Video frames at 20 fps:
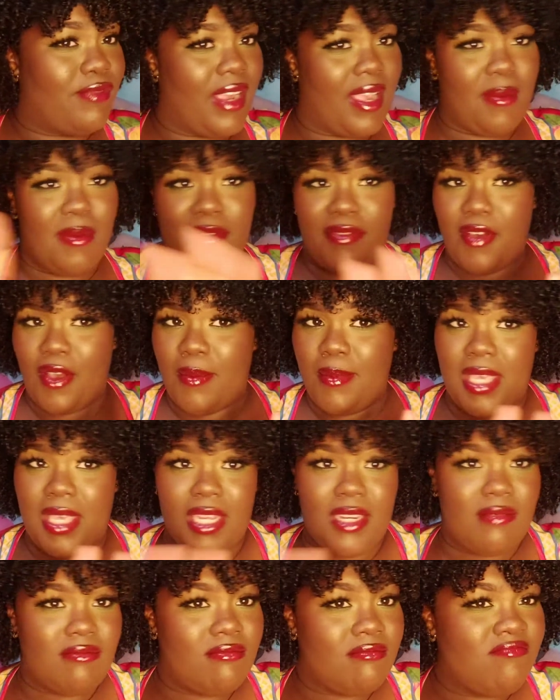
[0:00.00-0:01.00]
right before I
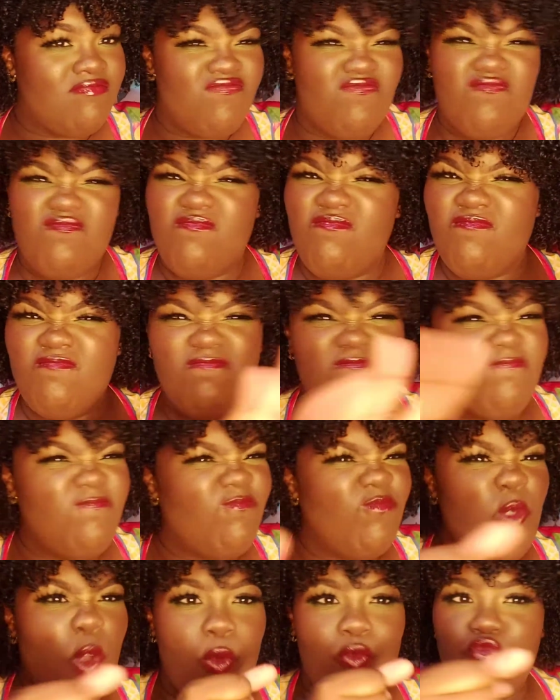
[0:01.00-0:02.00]
bed.
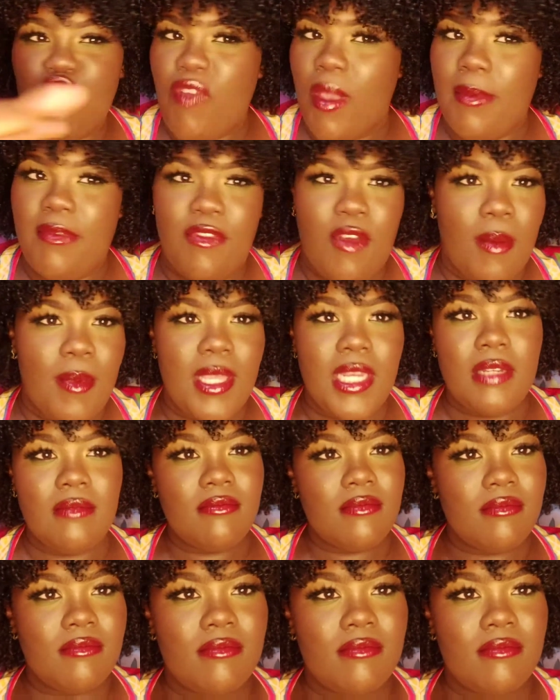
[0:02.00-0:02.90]
Right before I bed.